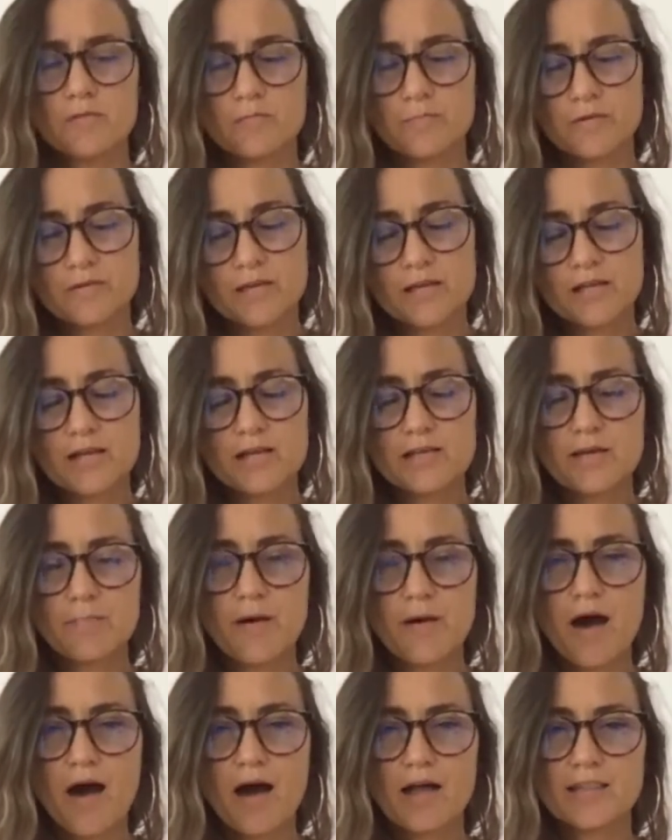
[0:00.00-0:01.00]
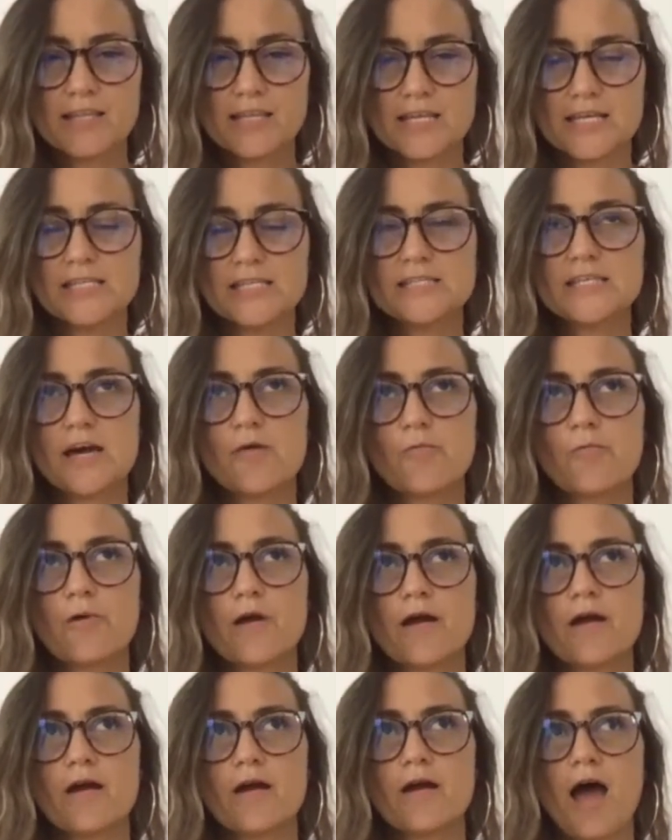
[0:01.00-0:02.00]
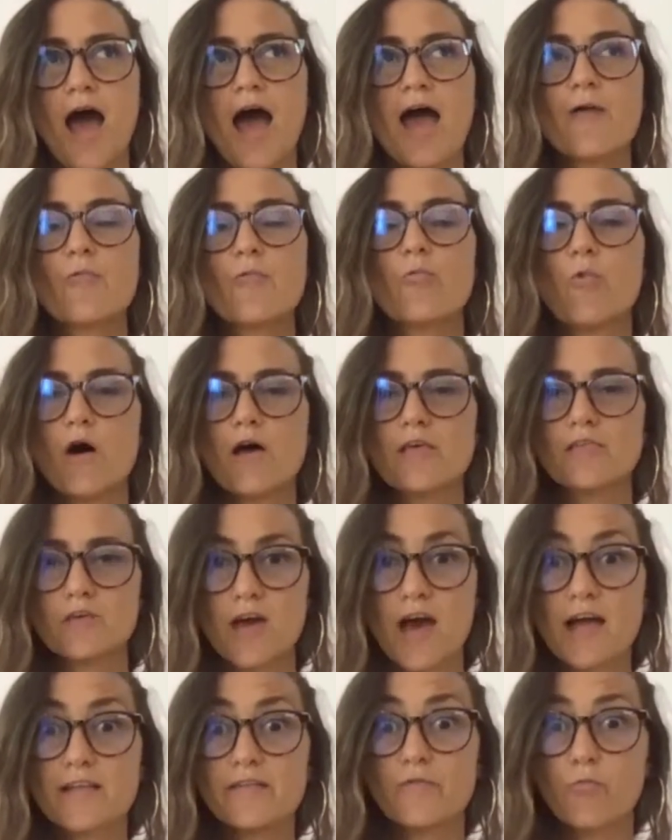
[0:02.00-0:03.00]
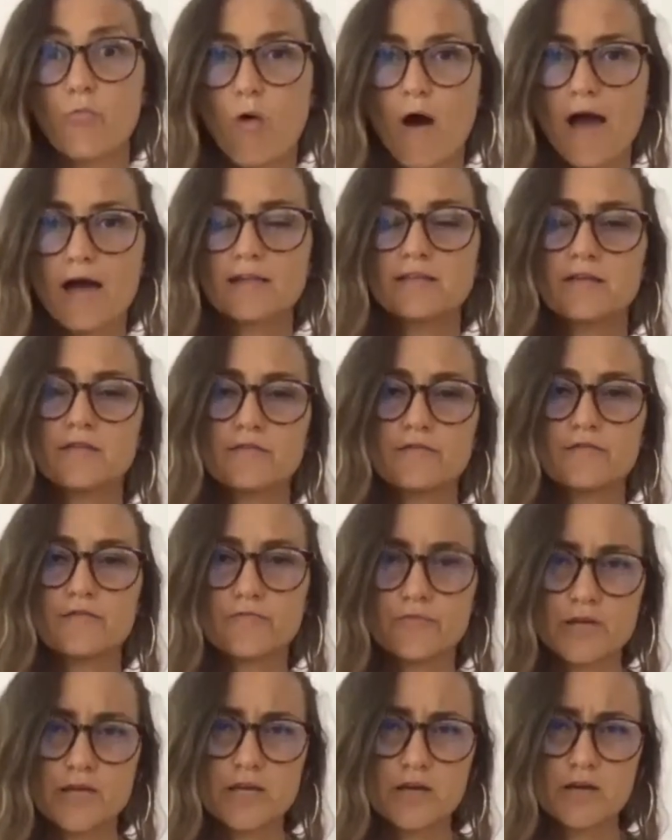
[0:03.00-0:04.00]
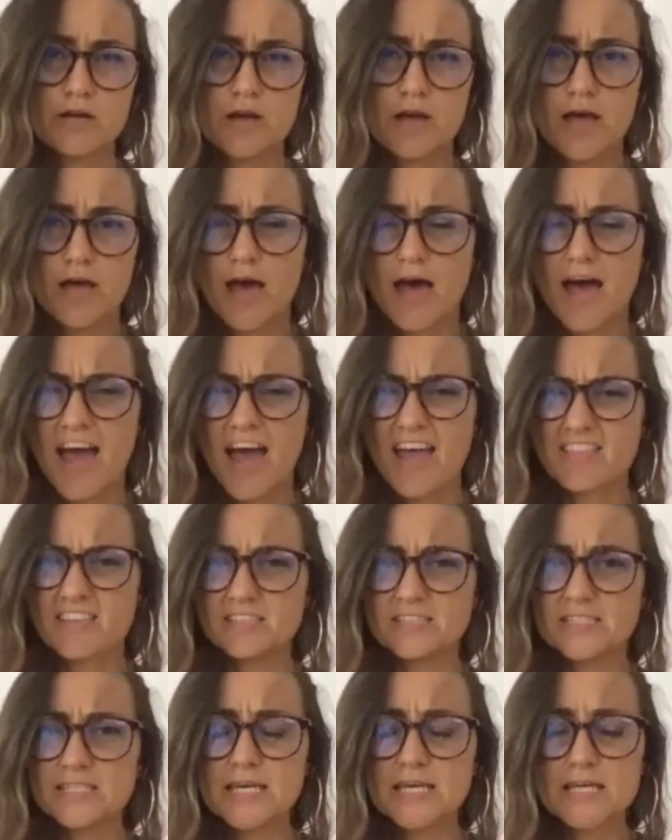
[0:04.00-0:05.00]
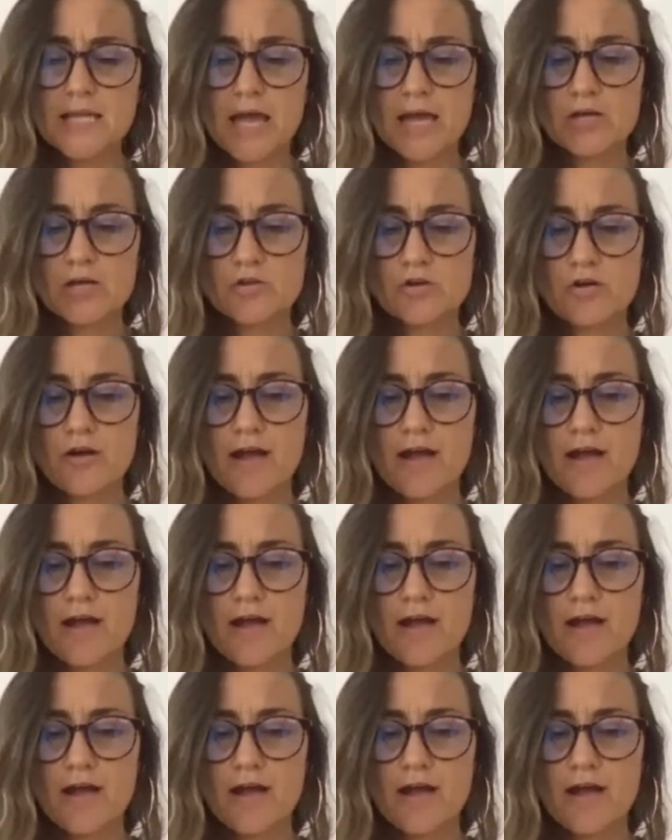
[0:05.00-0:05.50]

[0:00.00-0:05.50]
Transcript: particularly in Nepal and India, where I was kind of wild and free uh, as a teenager.